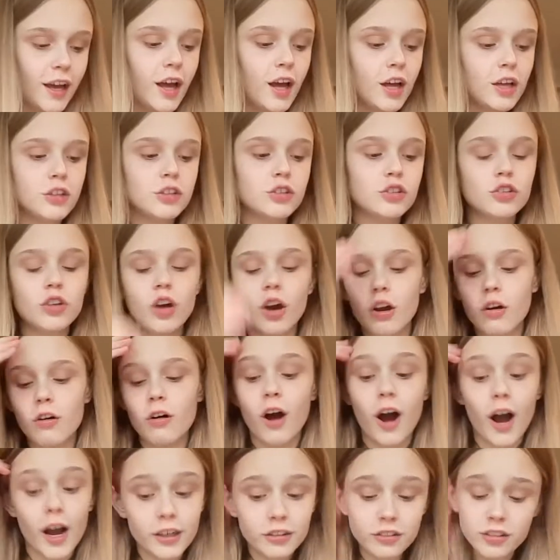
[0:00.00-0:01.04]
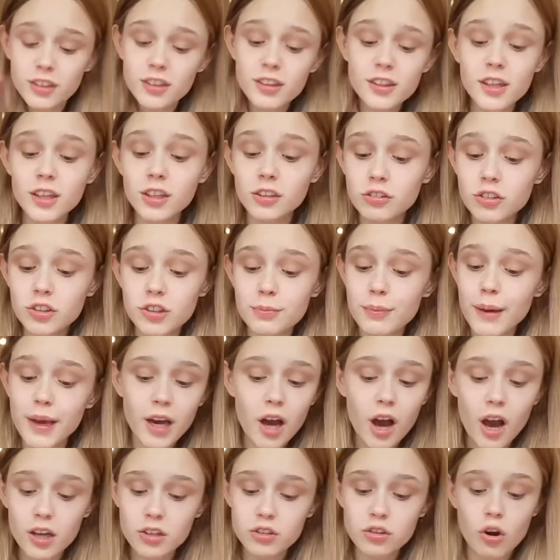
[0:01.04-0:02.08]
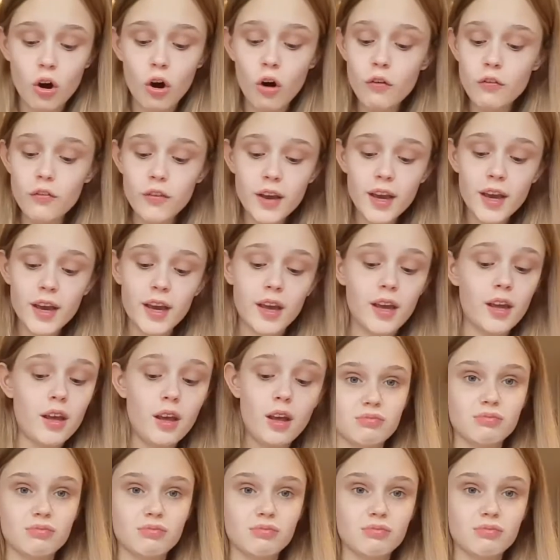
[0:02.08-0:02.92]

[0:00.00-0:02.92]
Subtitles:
So I just think just make iced coffee.